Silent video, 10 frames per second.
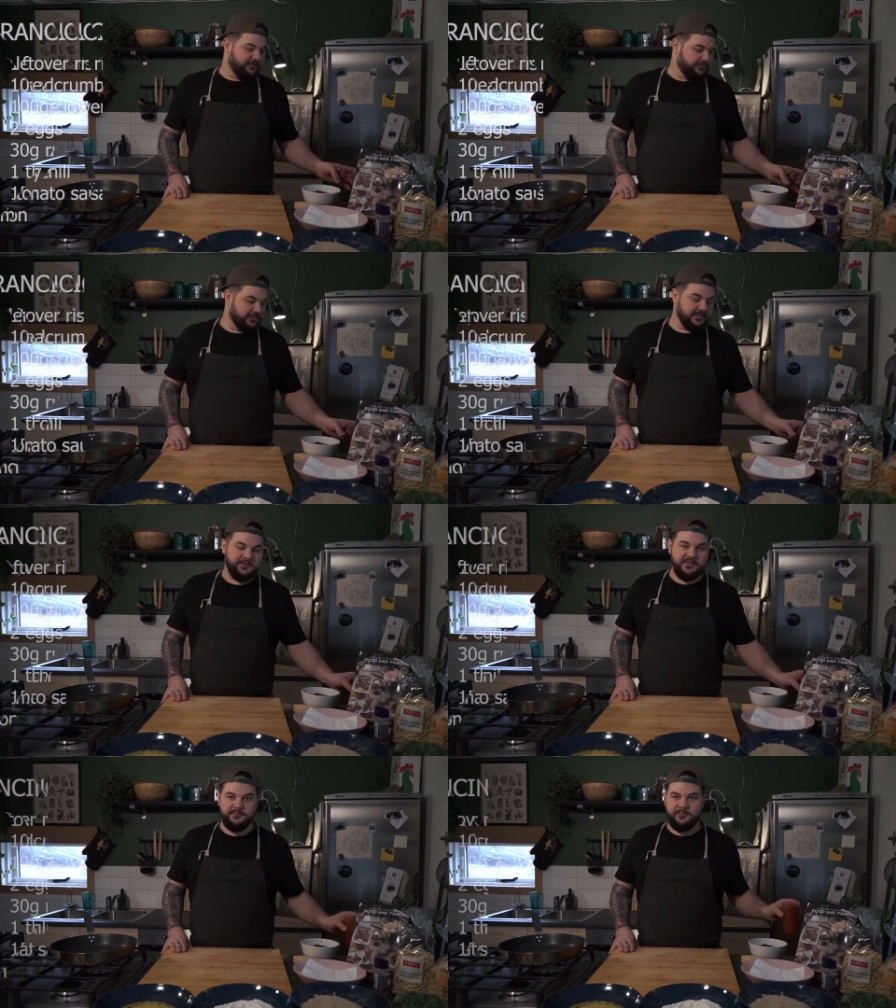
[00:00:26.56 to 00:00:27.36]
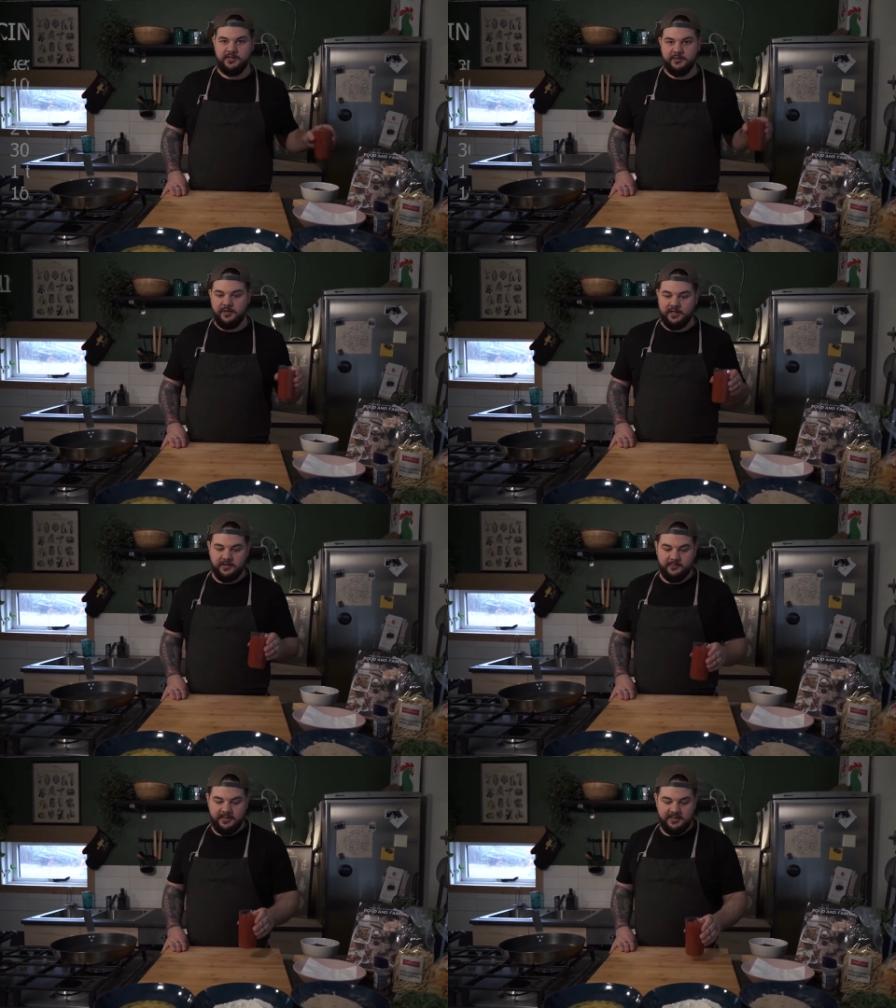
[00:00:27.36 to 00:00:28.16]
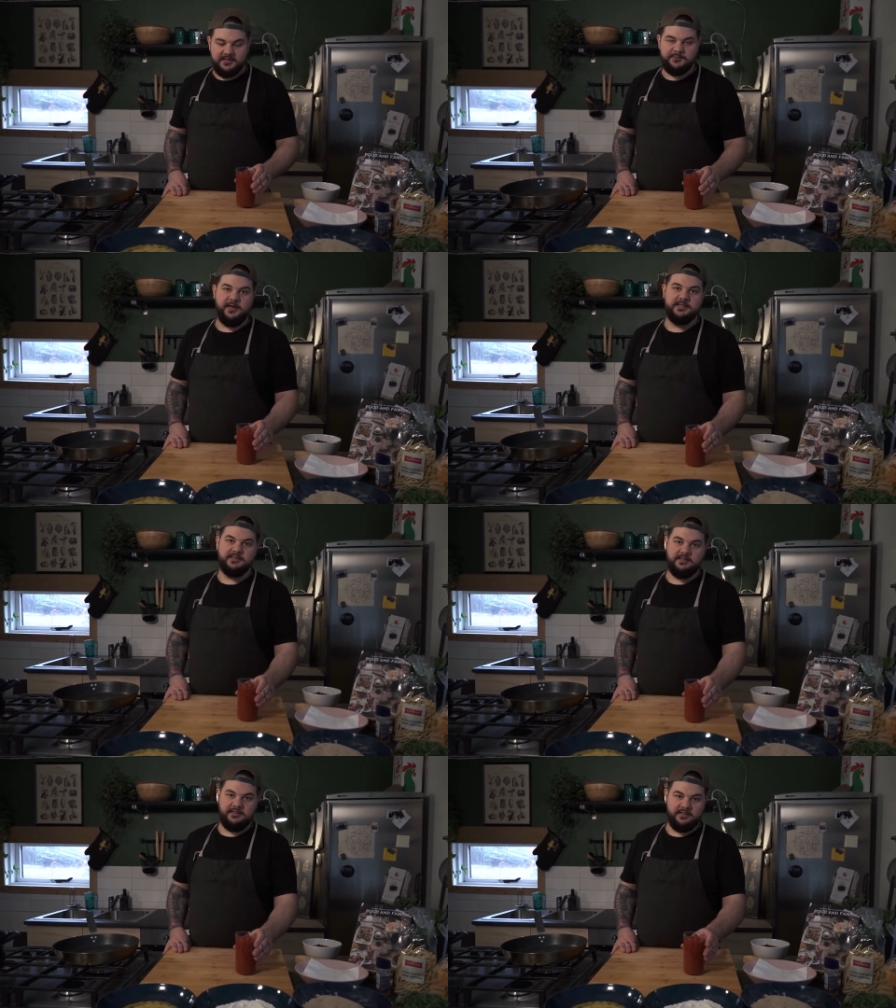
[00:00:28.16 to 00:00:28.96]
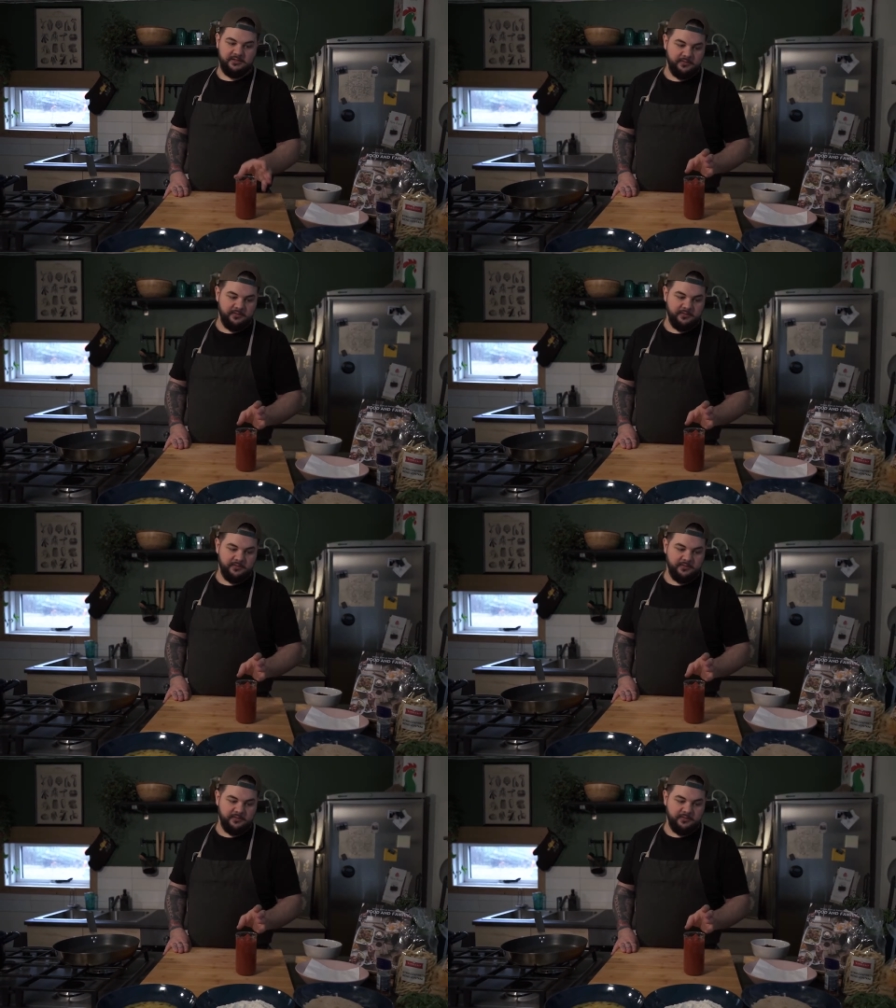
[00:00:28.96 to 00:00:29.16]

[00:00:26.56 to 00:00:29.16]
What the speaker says: for this recipe we're gonna make a spicy